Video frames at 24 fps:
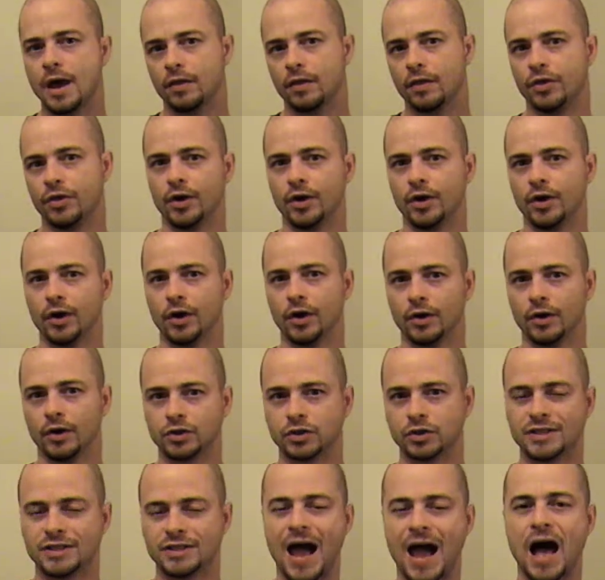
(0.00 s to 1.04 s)
the
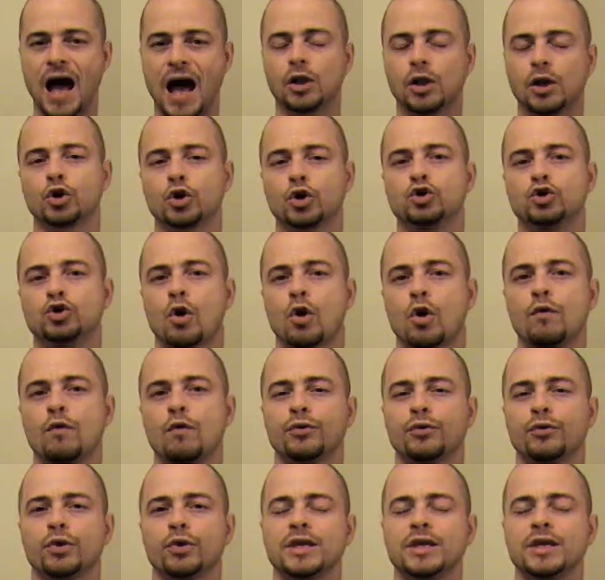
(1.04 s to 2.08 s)
tackler drove
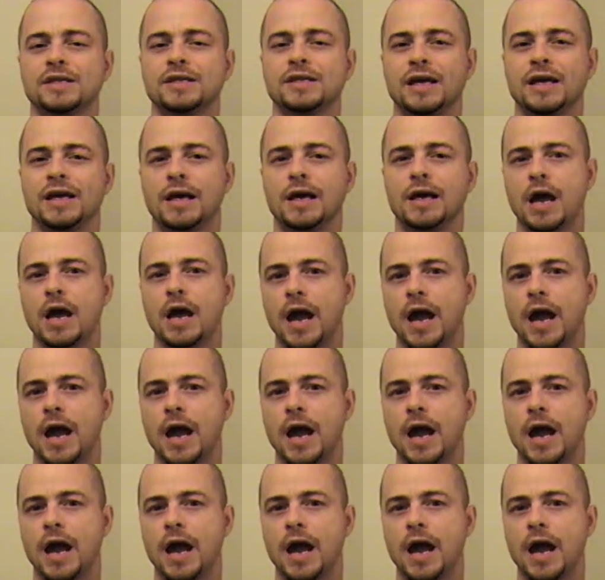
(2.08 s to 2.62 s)
through his knee